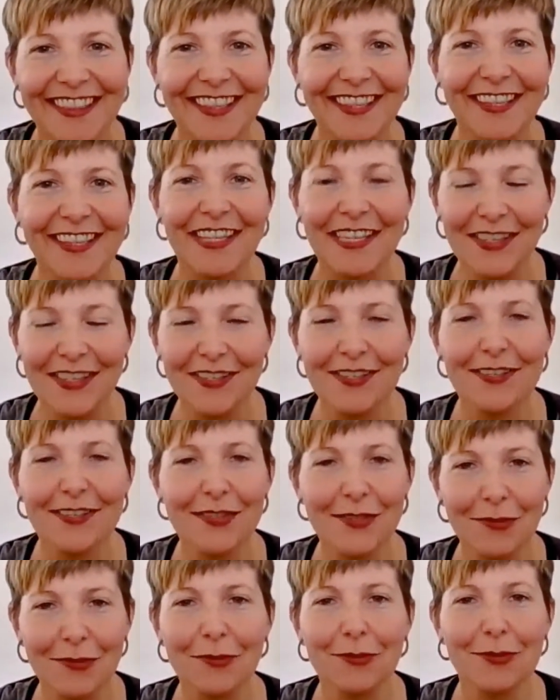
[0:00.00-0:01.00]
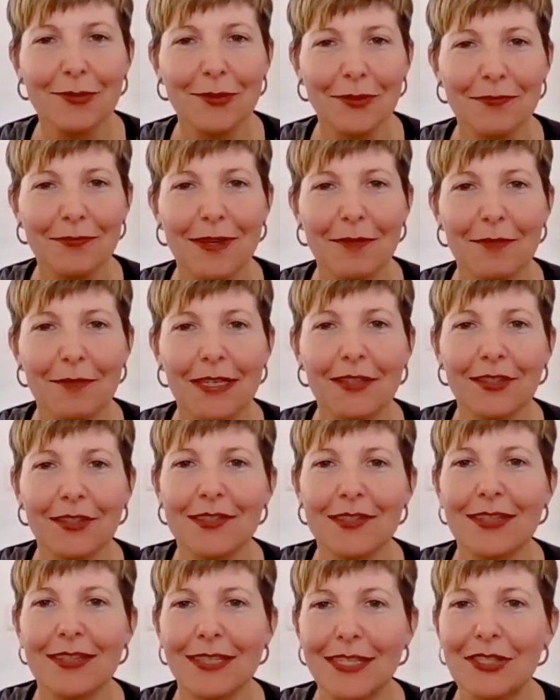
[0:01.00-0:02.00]
there is a school of family
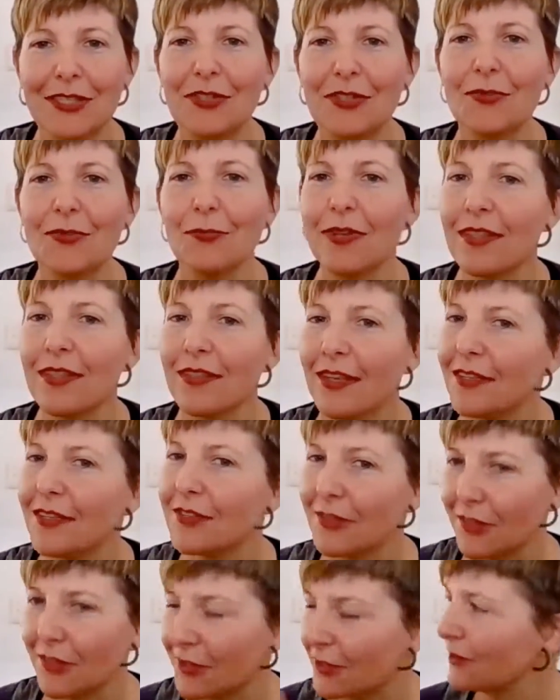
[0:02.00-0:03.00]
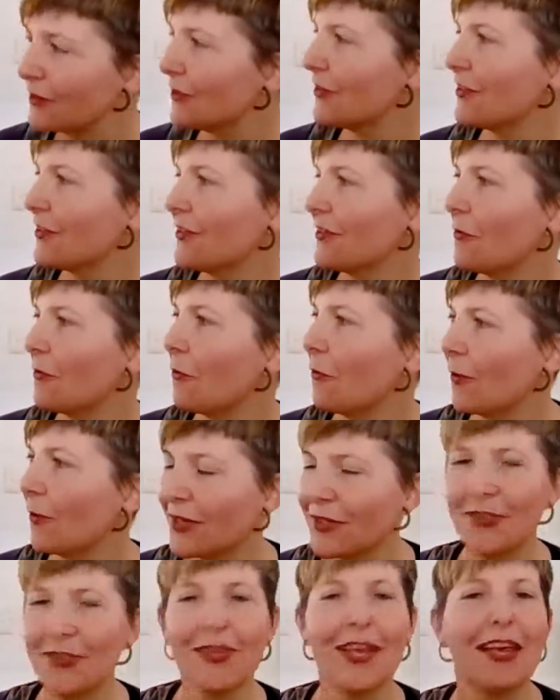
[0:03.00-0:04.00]
constellations where they don't
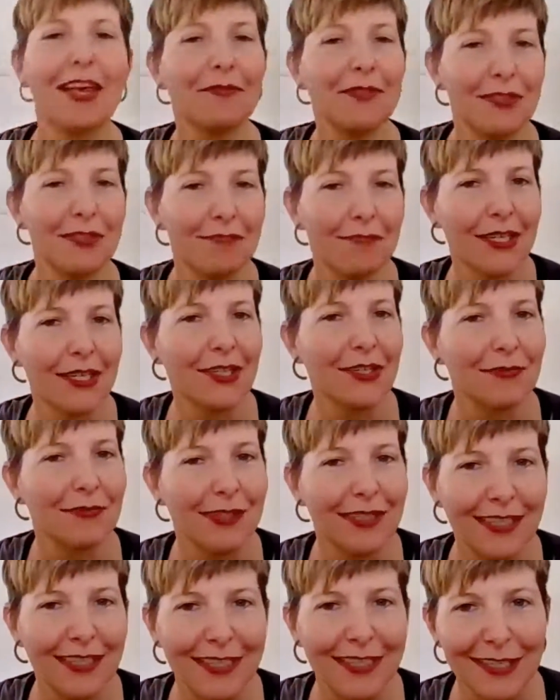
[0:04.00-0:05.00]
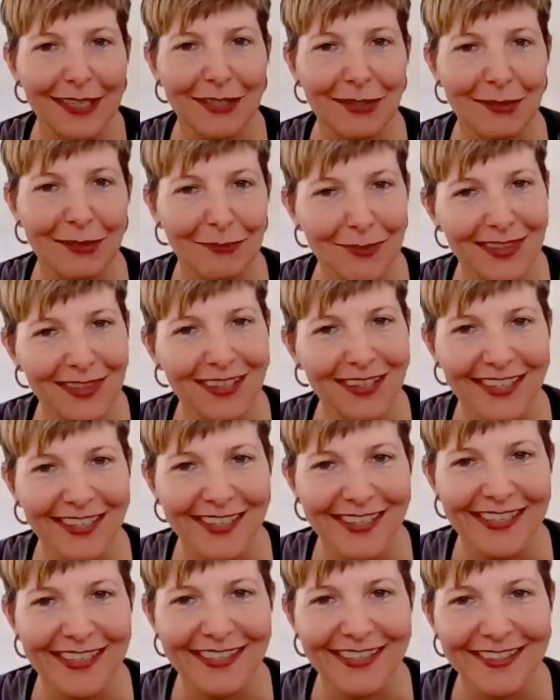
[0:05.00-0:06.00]
want to have too much of a connection with the
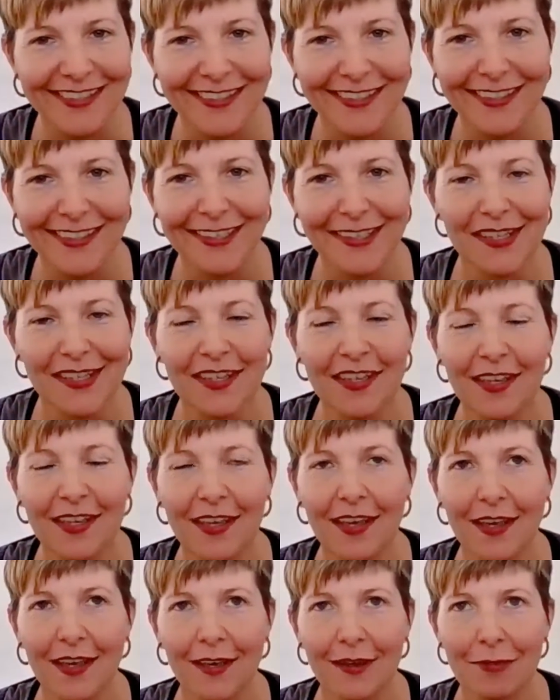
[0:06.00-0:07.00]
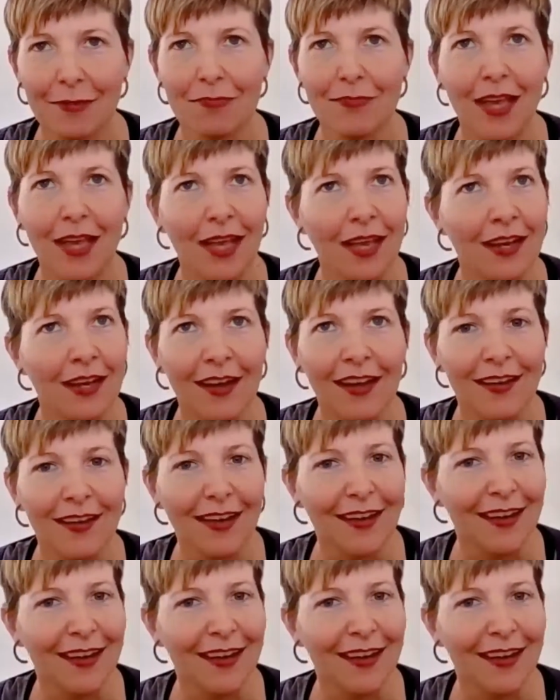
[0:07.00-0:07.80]
client. Um, and I,